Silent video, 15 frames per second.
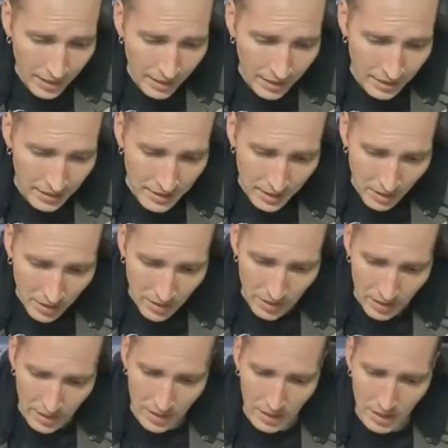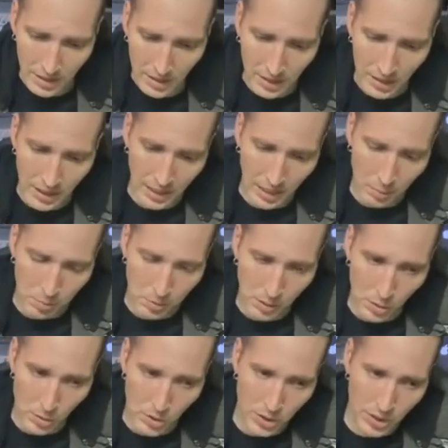Derek like
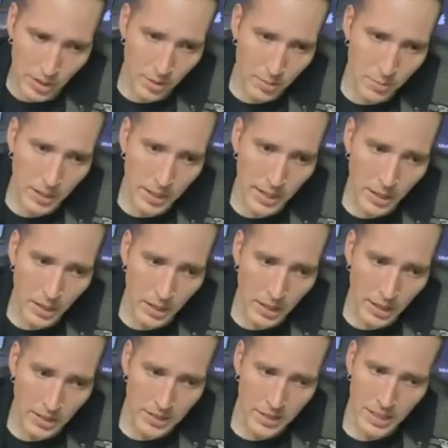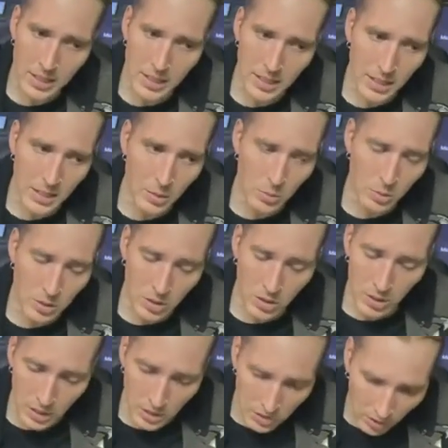approached him and he said he
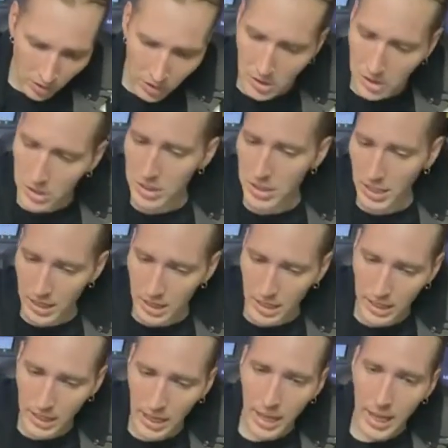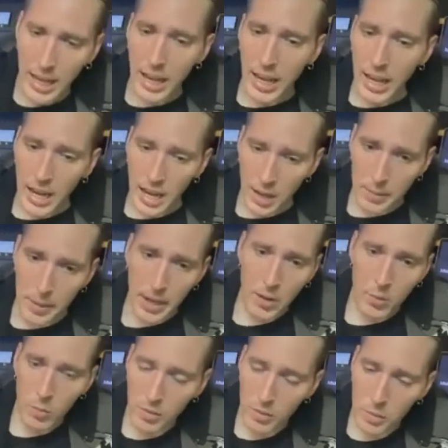started to say like, hey
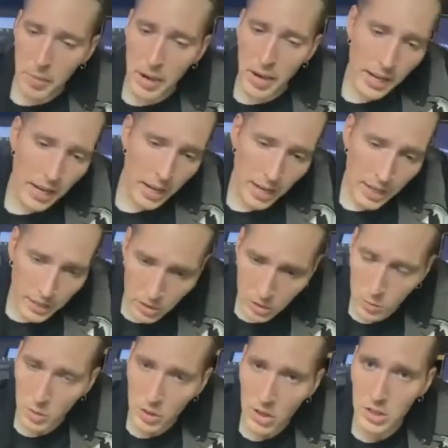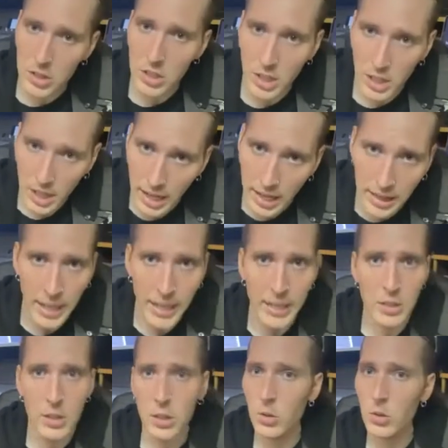man, we haven't met yet. I just wanted to sit, and like
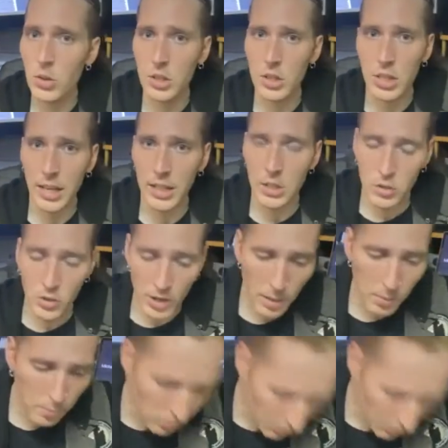dude just like straight up put